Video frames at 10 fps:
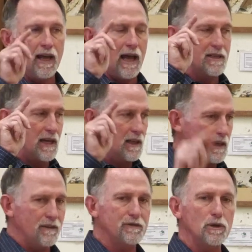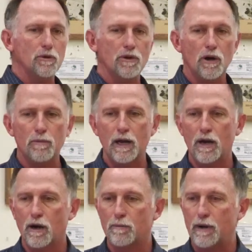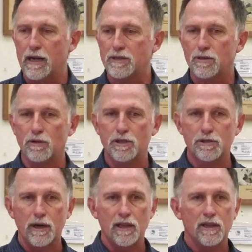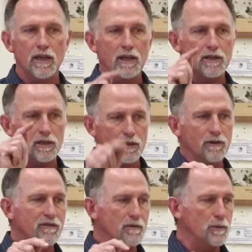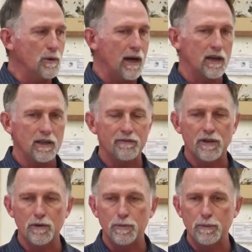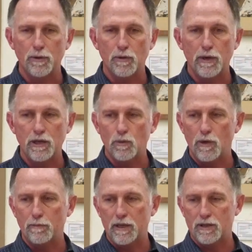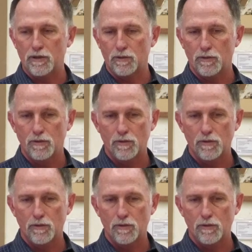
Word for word: as I love you with all my heart, mind, soul, and strength, to learn from you how to love other people the way you want me to.